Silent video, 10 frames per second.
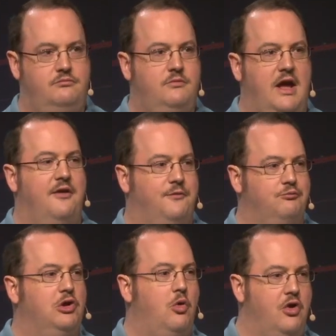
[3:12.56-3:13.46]
kind
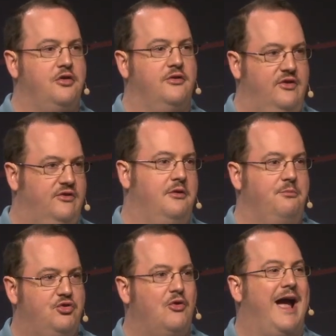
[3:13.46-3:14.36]
of load on your
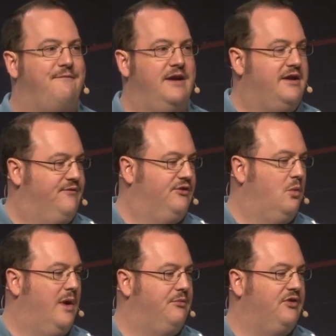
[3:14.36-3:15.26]
system, traffic if it's a
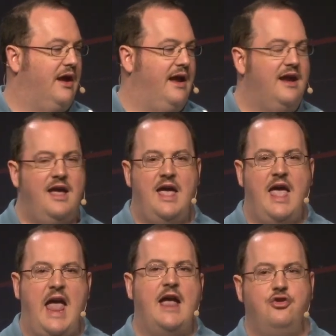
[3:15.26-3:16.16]
website,
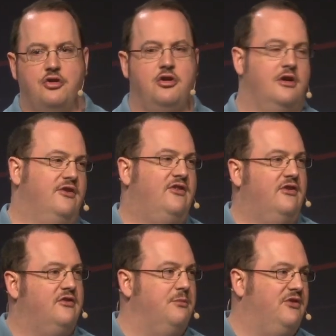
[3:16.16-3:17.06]
and your current
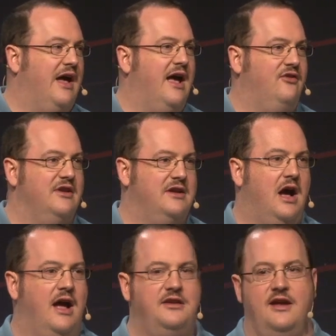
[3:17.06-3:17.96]
system size in
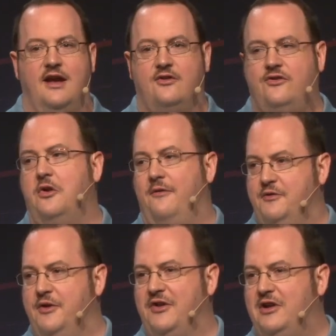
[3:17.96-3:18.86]
context. So if
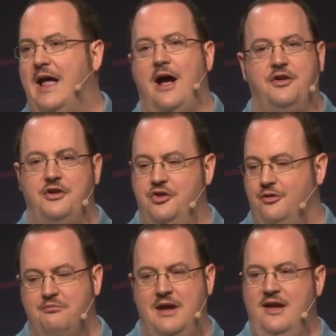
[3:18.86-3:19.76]
you're in the cloud and
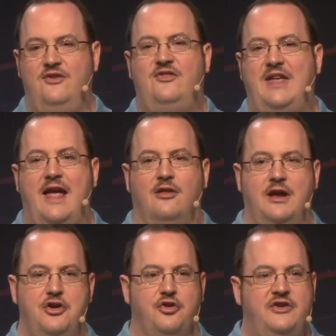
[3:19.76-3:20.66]
you're
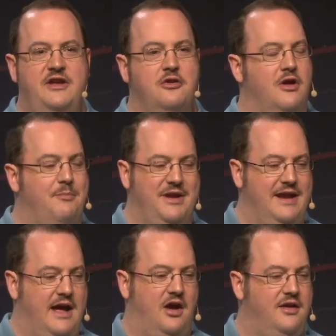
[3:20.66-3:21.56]
scaling your tier up and
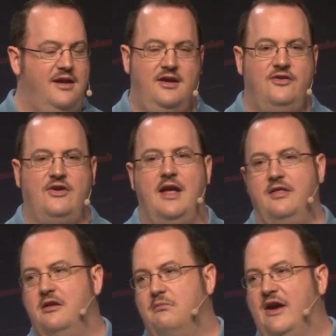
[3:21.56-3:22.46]
down, saying
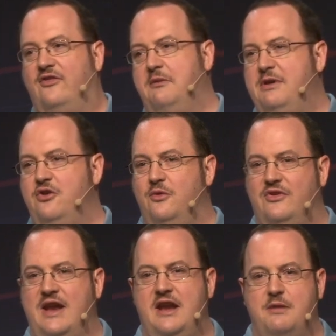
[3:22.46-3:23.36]
that my CPU is
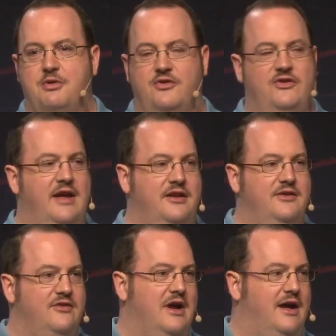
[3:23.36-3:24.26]
at 80%
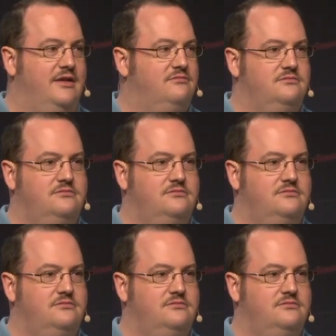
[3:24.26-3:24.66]
is not